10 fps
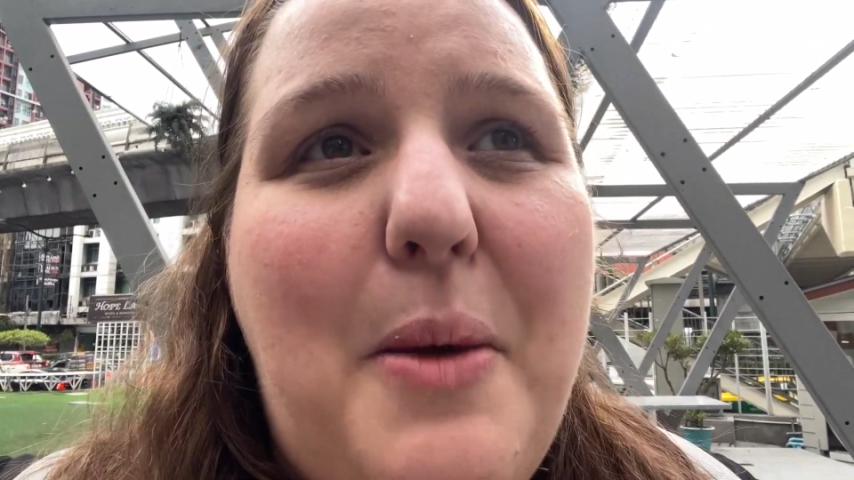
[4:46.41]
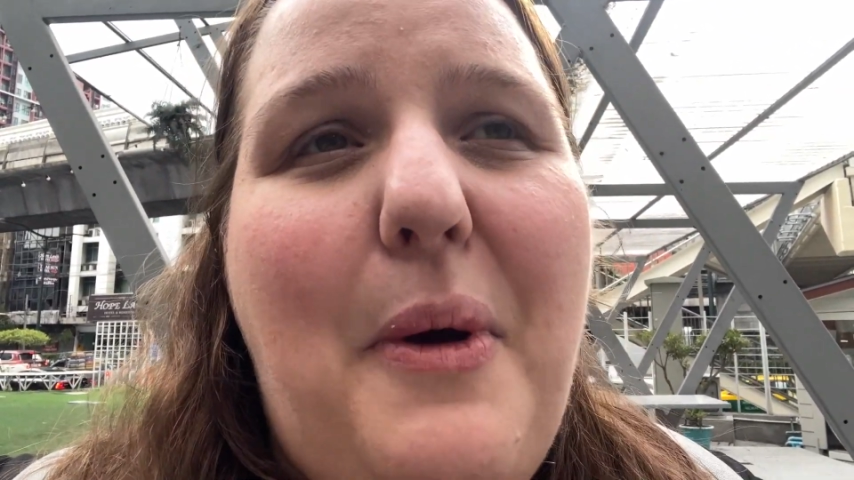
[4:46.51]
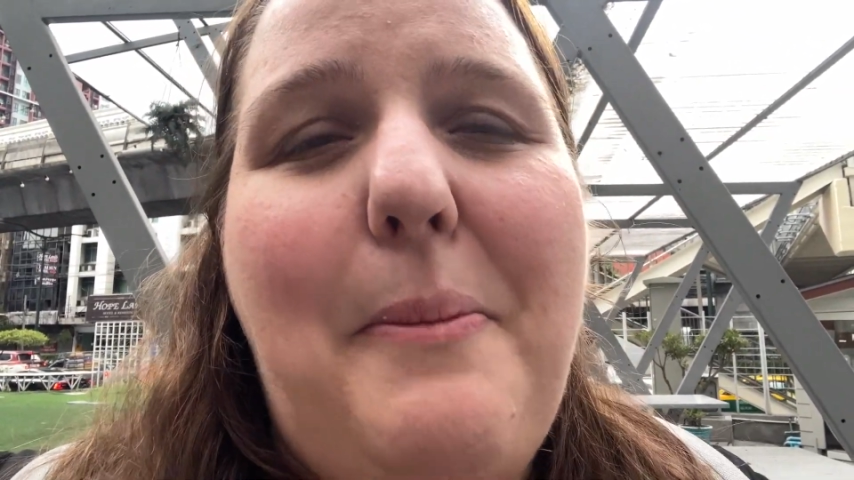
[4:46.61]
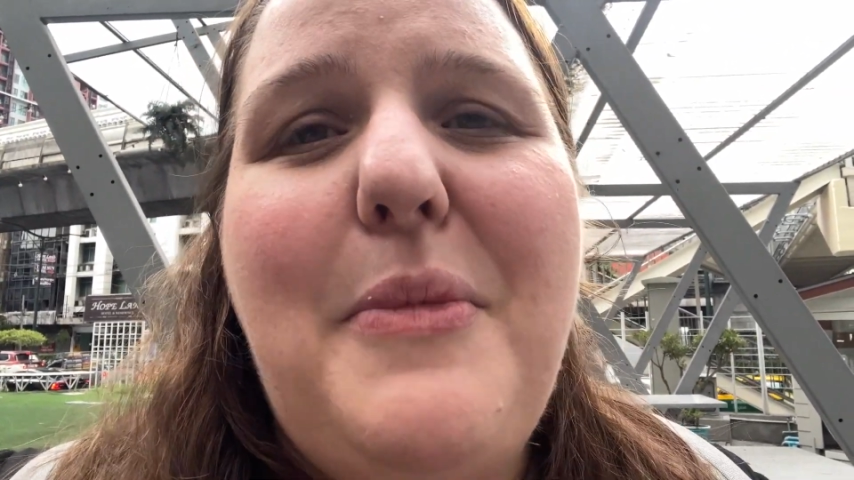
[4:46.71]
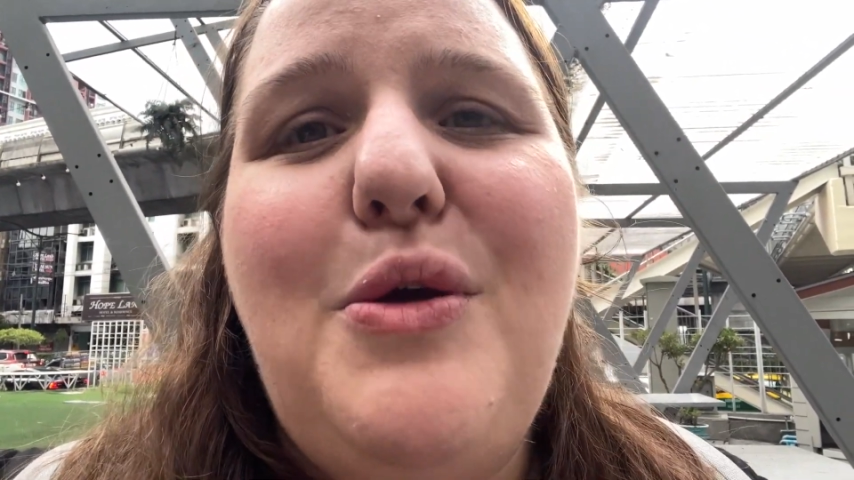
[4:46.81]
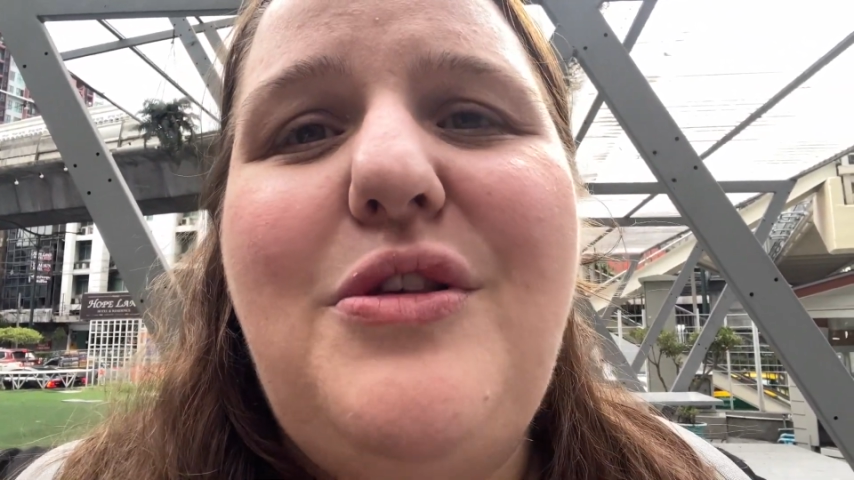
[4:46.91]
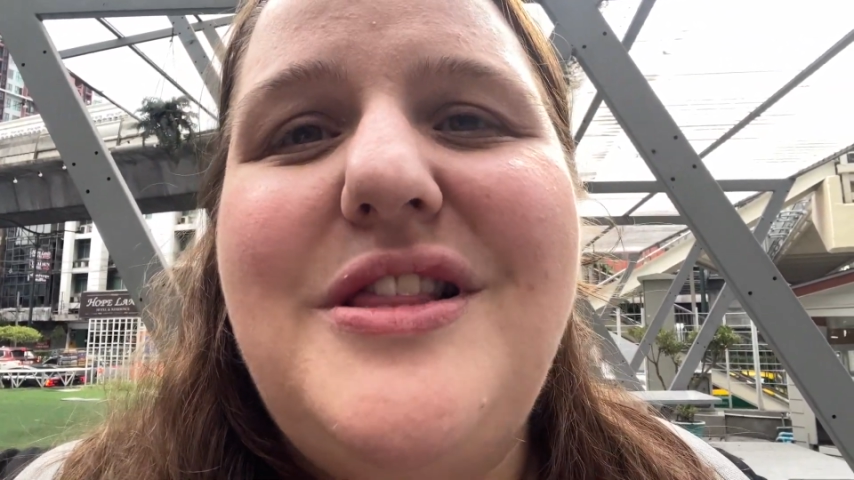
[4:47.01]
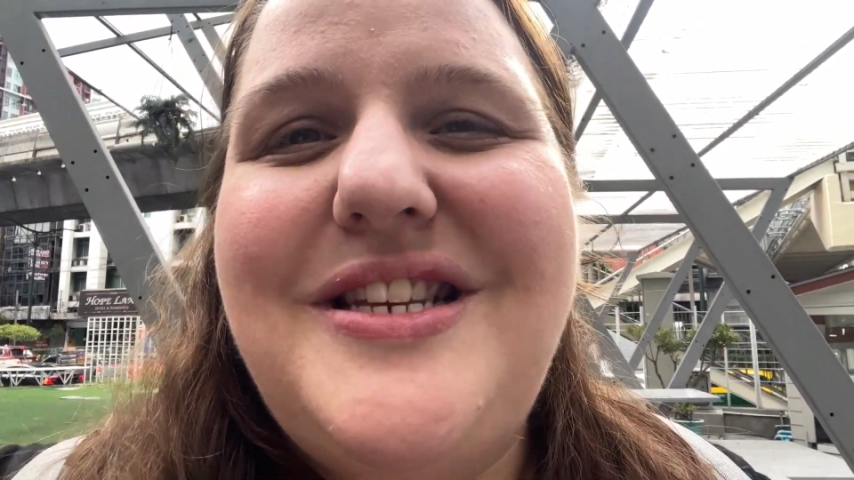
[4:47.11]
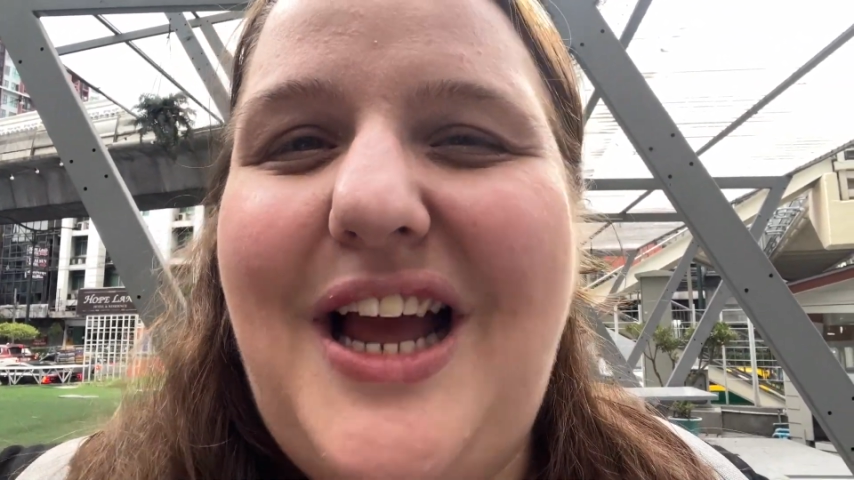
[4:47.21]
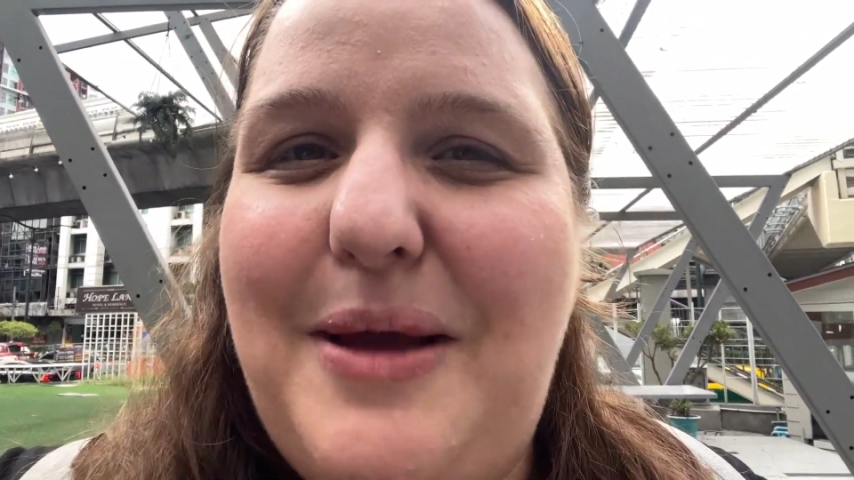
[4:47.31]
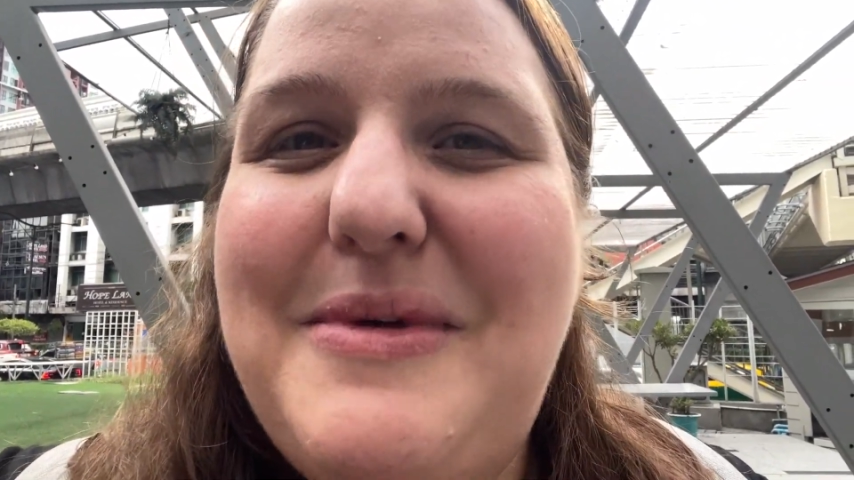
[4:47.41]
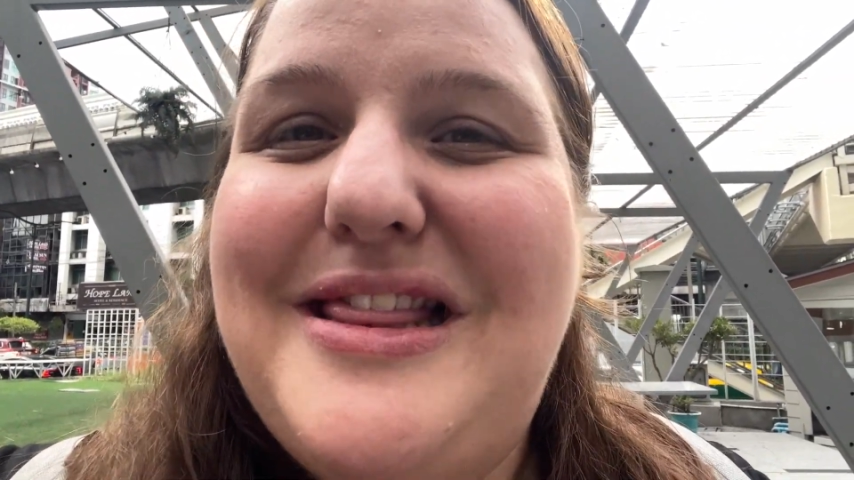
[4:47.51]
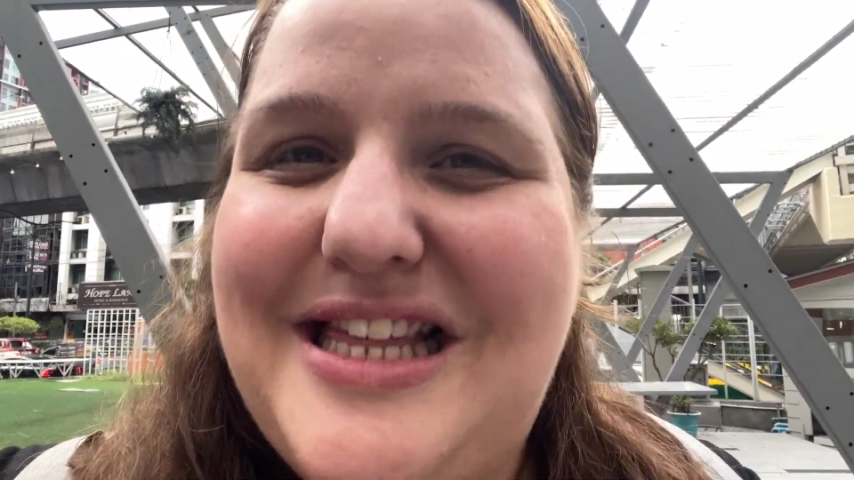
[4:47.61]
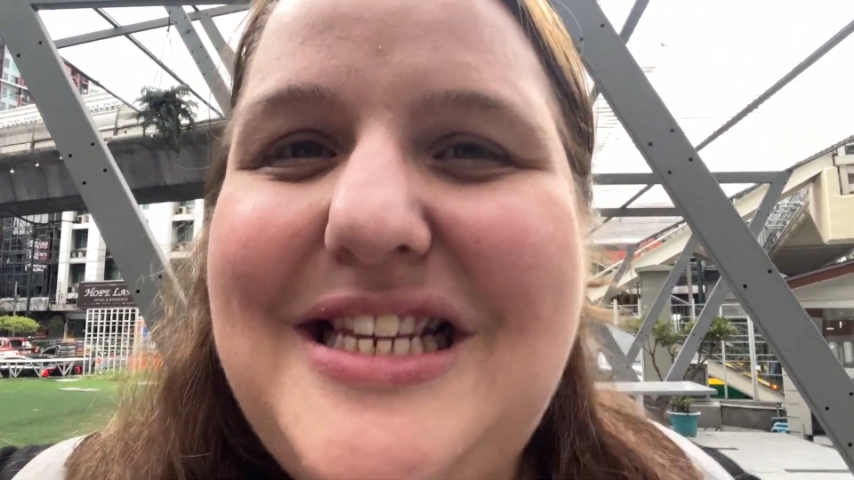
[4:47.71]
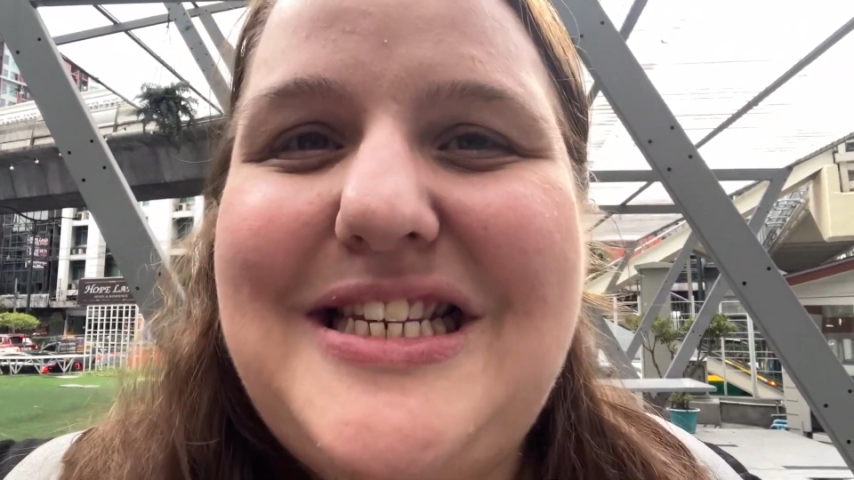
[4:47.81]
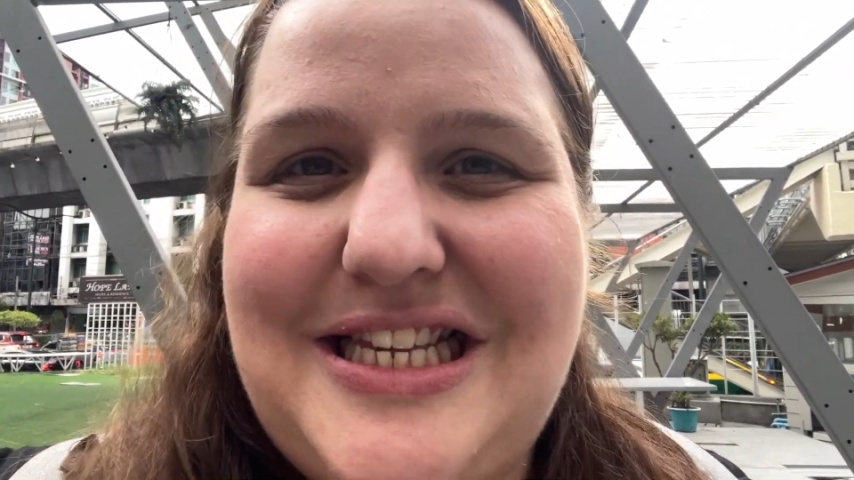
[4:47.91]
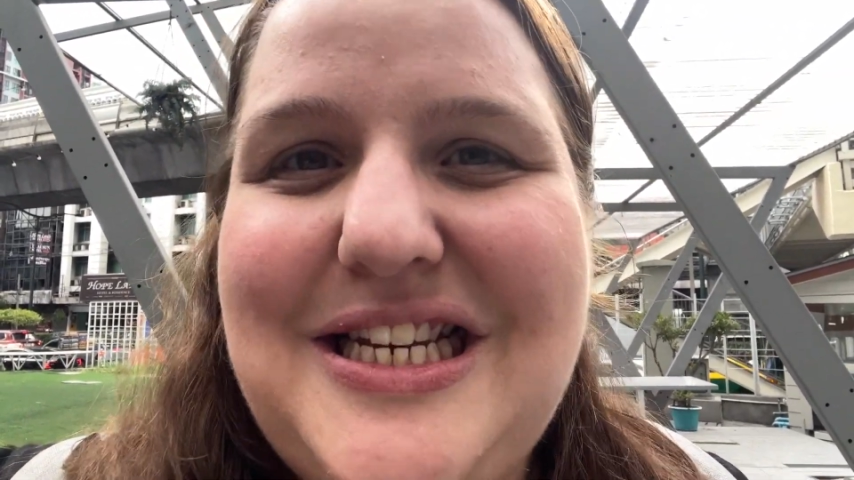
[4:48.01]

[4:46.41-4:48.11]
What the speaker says: But most of the time, this is the